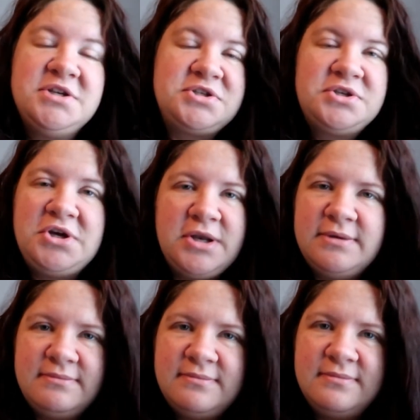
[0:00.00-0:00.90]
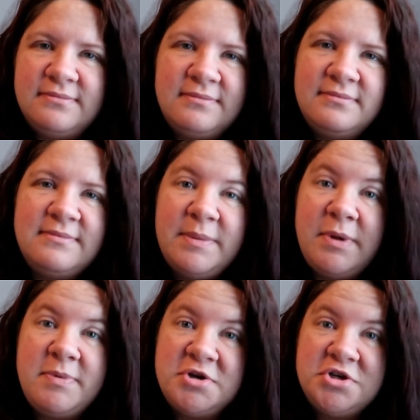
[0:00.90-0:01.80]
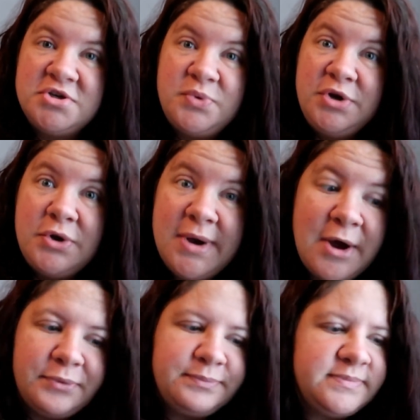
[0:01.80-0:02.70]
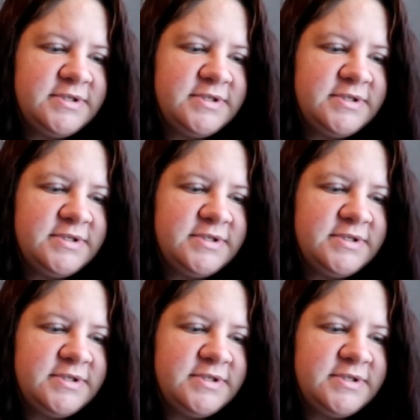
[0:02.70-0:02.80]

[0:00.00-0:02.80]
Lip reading: just couldn't, my blood pressure just wouldn't go down.